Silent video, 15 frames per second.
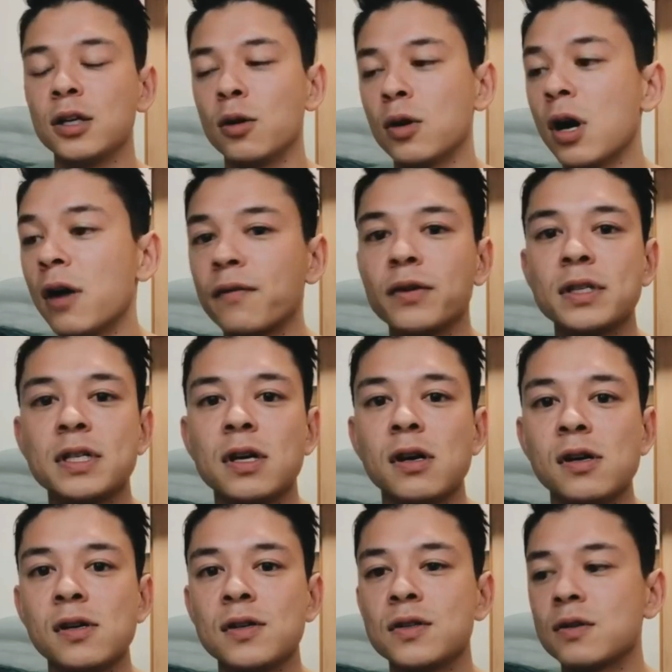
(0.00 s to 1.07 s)
conference
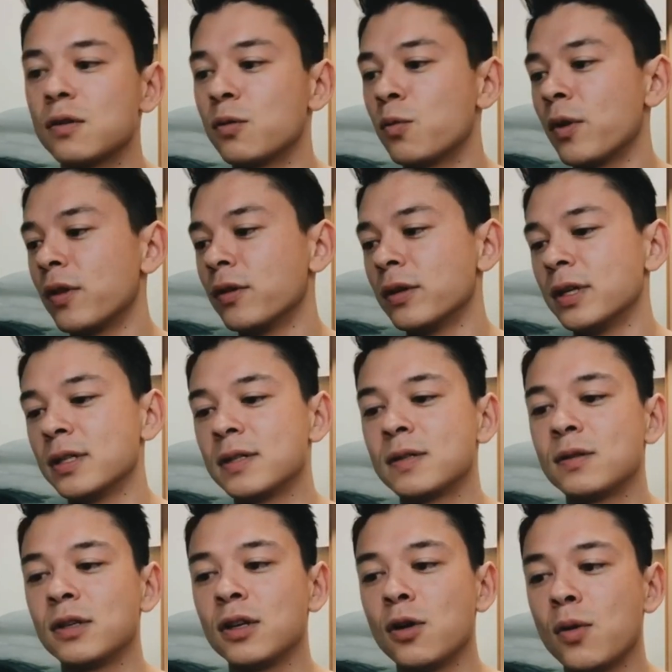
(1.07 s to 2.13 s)
calls, whether
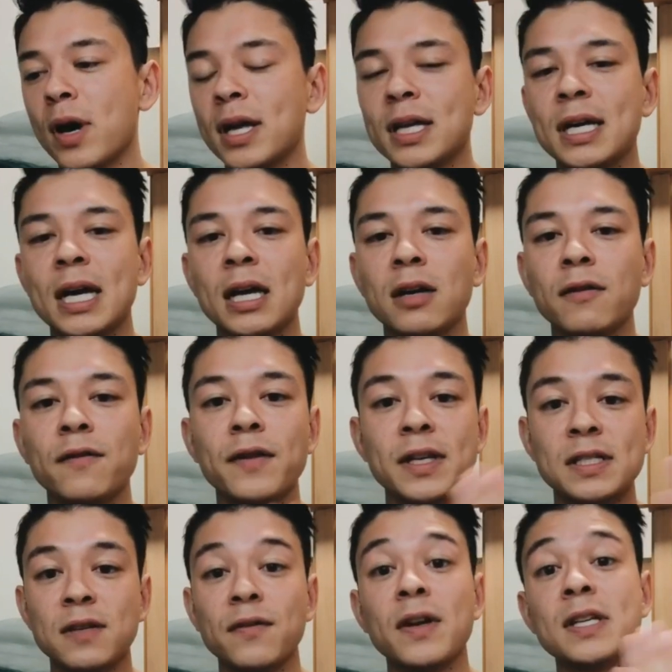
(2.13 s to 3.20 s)
it's, any kind of
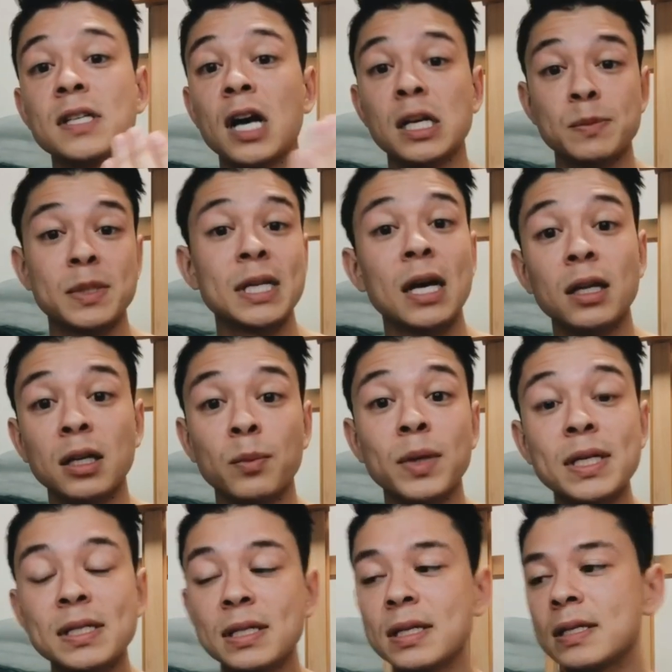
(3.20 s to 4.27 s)
face-to-face hospitality
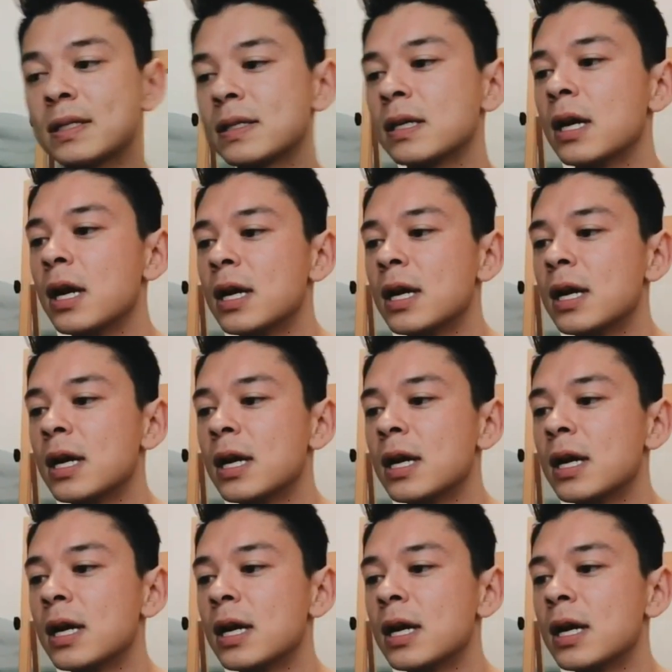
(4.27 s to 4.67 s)
business,